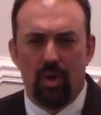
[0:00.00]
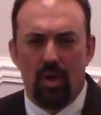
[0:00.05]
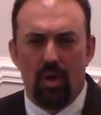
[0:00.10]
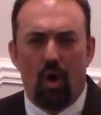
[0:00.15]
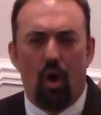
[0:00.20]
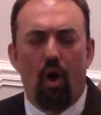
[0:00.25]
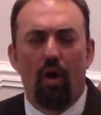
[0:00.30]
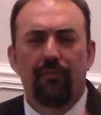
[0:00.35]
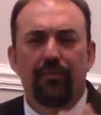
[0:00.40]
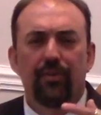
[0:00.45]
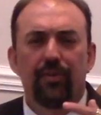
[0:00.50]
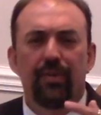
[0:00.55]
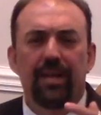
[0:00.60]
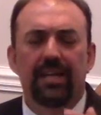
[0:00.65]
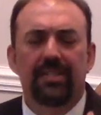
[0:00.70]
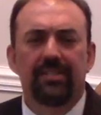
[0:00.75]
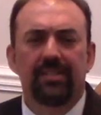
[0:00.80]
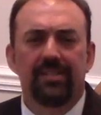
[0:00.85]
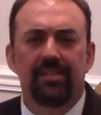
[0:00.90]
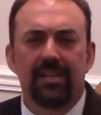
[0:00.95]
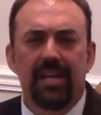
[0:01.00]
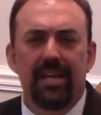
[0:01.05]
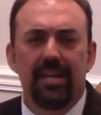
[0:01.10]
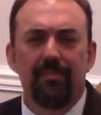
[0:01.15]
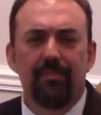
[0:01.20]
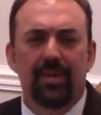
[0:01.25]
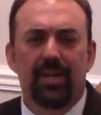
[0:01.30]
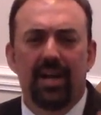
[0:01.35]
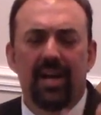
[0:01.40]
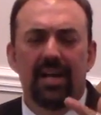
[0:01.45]
offer that
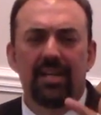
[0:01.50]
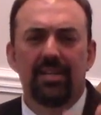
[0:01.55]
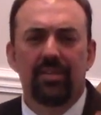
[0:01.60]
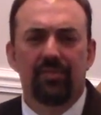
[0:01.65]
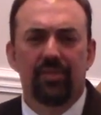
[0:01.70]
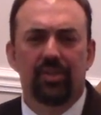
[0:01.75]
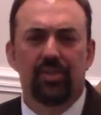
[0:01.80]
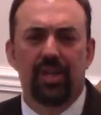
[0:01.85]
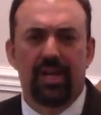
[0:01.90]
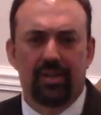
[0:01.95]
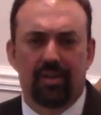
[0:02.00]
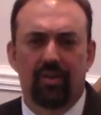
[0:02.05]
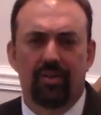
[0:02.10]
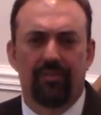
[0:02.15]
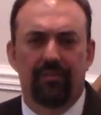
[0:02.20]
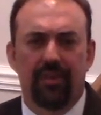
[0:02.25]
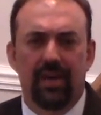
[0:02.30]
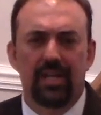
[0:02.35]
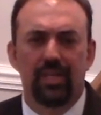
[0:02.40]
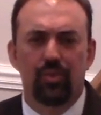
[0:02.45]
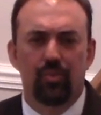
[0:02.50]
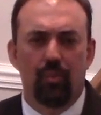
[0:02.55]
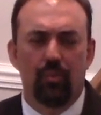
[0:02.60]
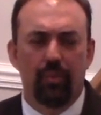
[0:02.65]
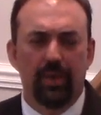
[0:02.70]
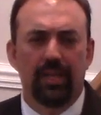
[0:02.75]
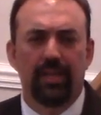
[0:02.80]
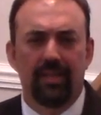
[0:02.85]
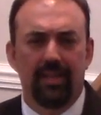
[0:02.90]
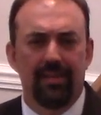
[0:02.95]
same kind of sacrifice when
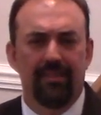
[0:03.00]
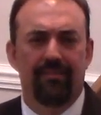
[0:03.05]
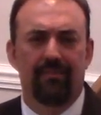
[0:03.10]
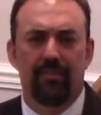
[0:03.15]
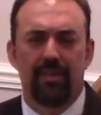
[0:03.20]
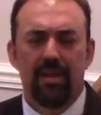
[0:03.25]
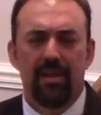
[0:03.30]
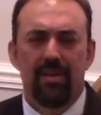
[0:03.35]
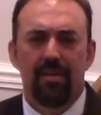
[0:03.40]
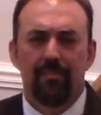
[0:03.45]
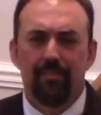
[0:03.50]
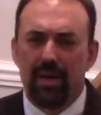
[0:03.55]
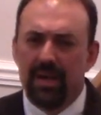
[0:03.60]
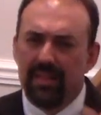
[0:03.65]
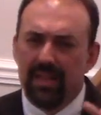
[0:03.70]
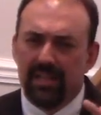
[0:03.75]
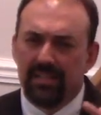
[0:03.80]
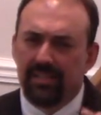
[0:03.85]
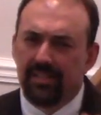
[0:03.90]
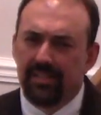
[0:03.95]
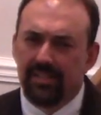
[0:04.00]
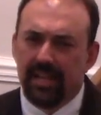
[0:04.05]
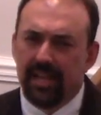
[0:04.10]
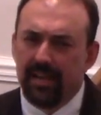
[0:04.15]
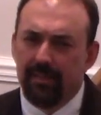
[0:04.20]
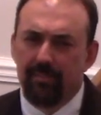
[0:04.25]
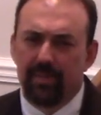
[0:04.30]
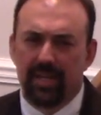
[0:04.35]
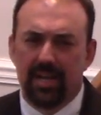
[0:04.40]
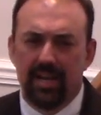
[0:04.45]
we live by that
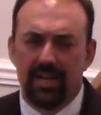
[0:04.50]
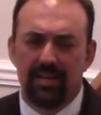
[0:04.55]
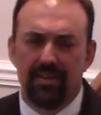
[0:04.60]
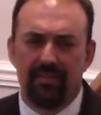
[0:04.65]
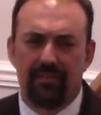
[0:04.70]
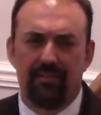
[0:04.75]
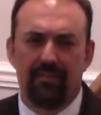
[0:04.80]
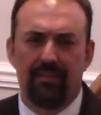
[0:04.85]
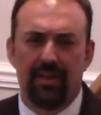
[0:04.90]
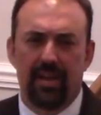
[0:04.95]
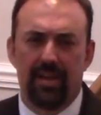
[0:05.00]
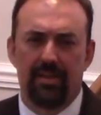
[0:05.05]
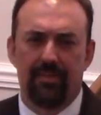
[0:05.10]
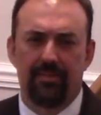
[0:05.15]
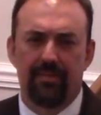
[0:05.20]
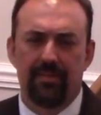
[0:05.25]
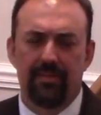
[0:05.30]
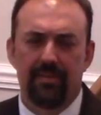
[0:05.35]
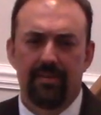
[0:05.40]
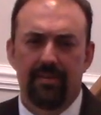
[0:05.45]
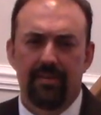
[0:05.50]
same kind of faith.